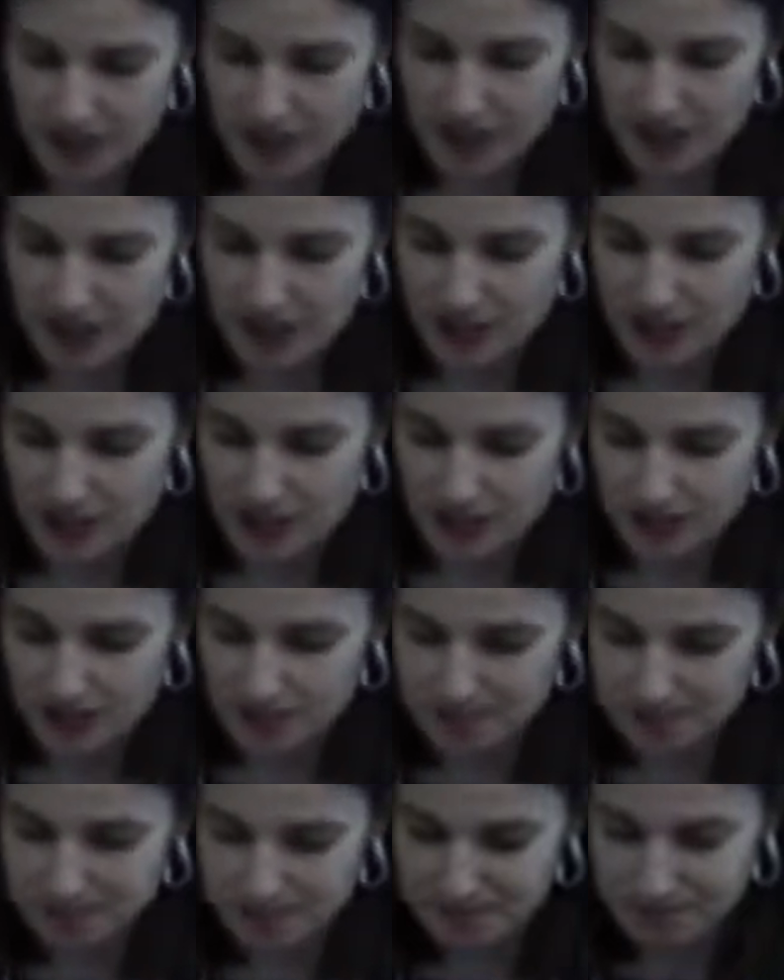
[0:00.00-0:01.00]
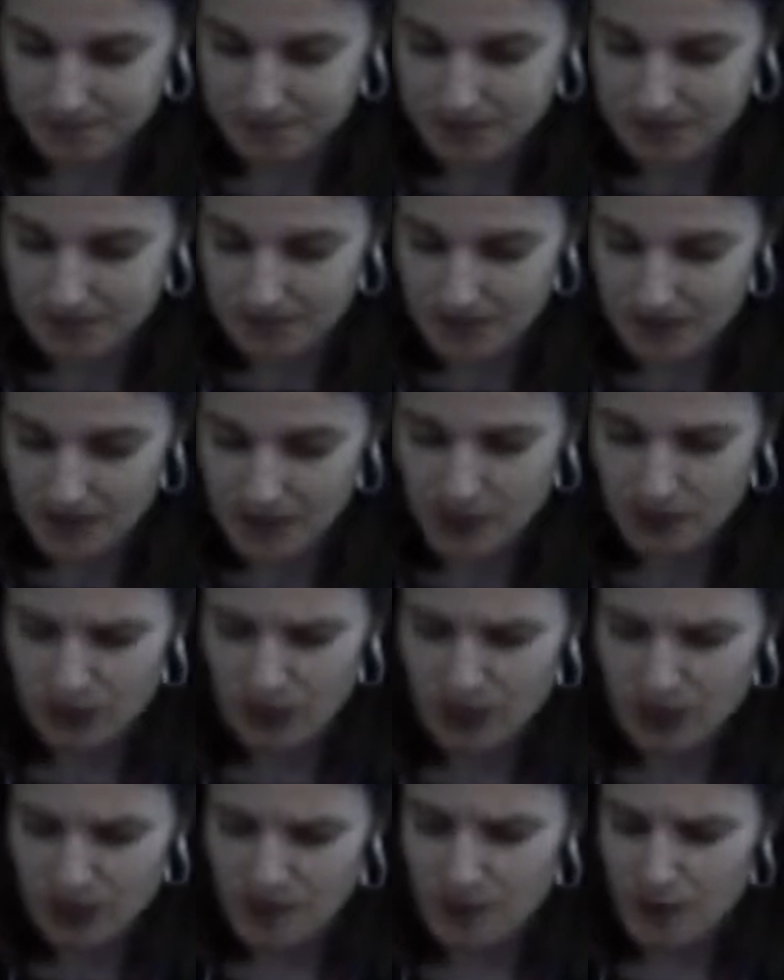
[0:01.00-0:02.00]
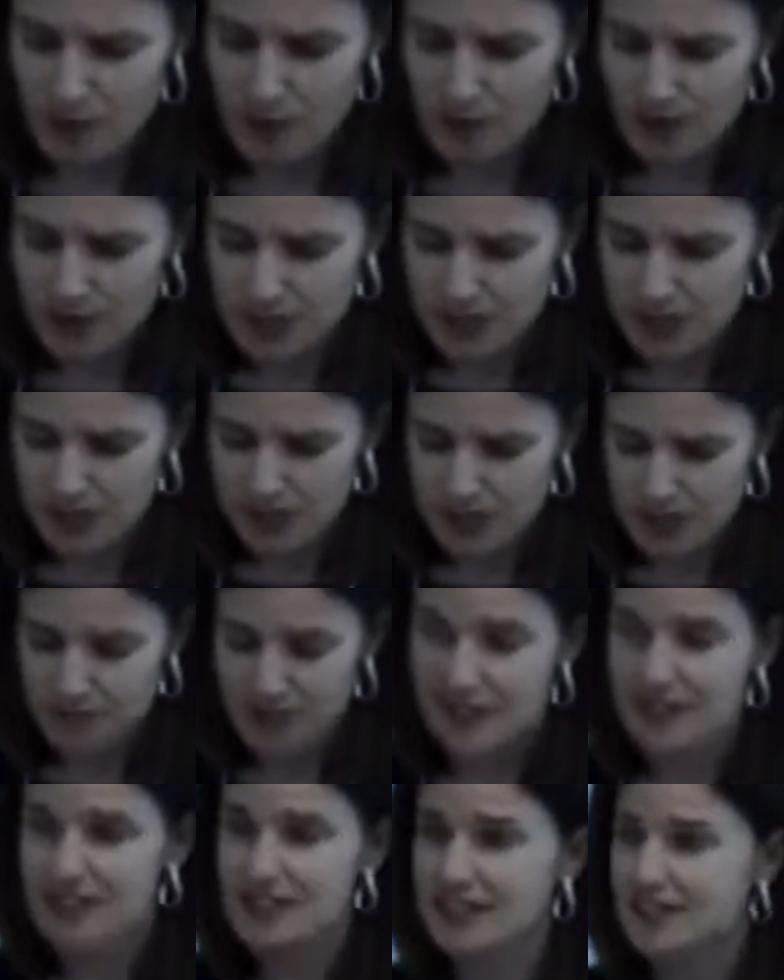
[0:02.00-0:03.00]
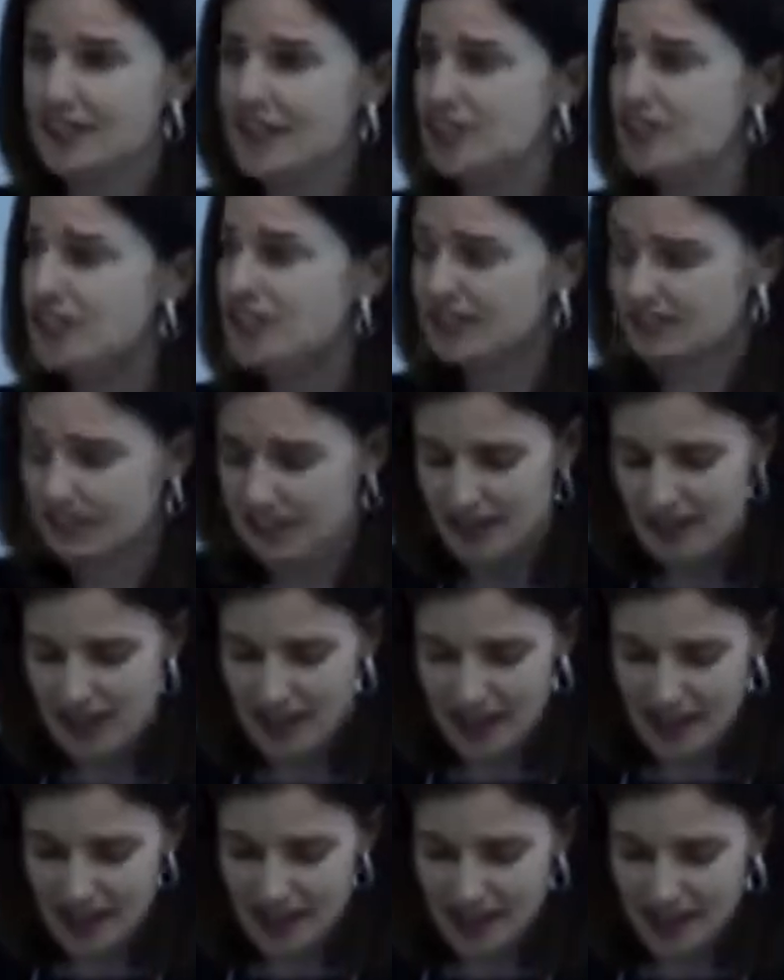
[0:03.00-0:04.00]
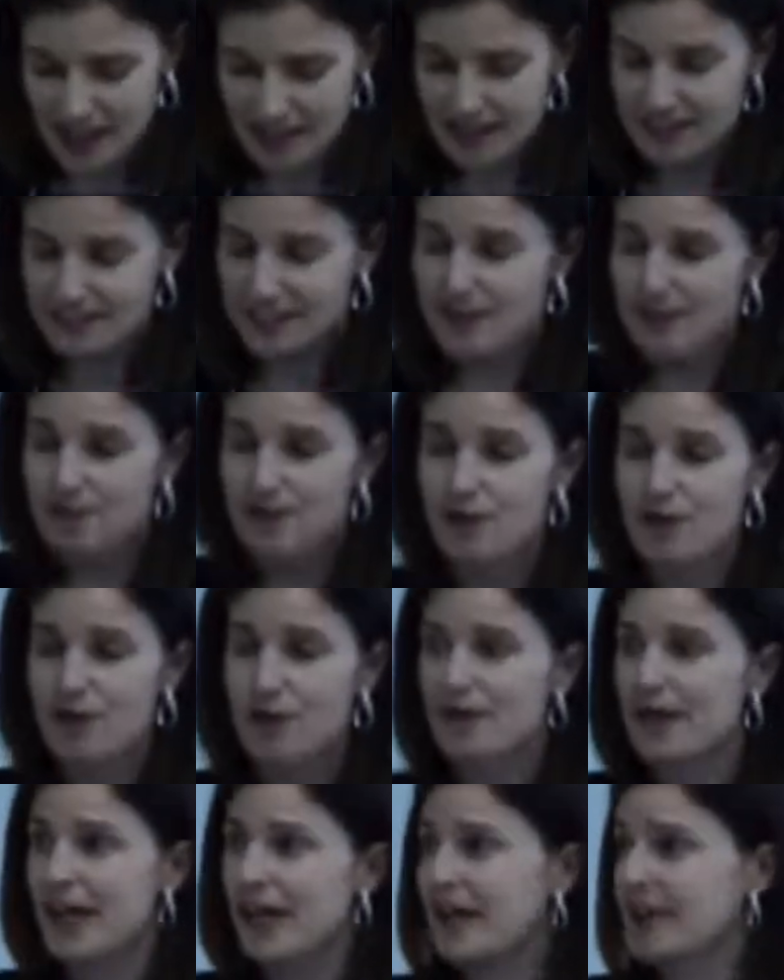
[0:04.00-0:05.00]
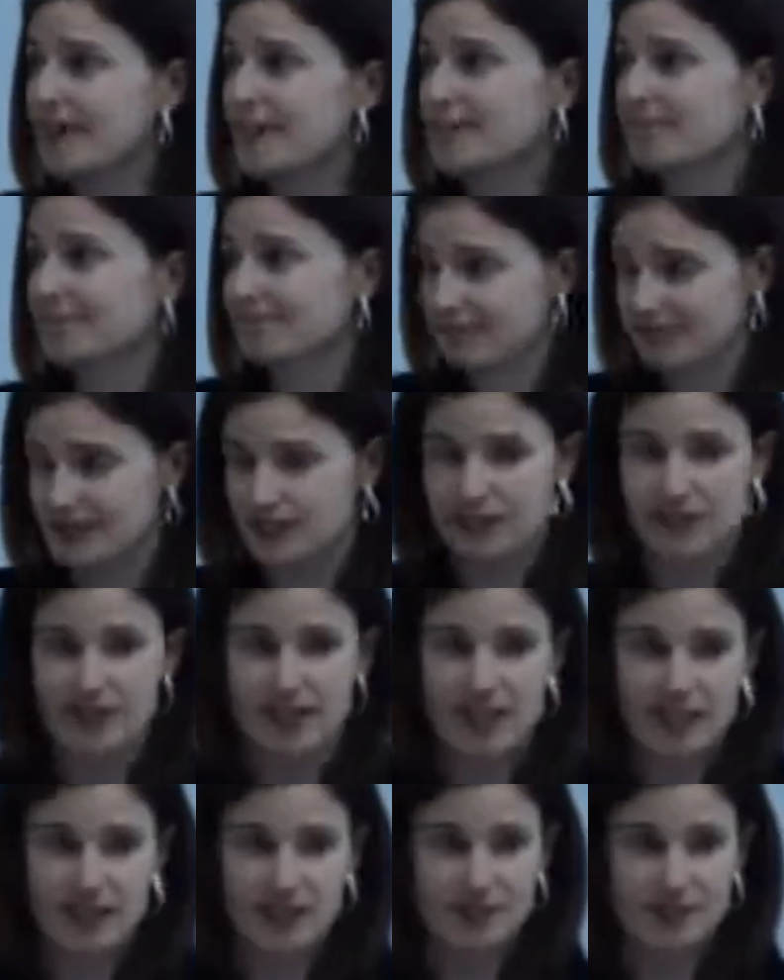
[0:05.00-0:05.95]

special year. We look forward to the discussions and the forum ahead. So thank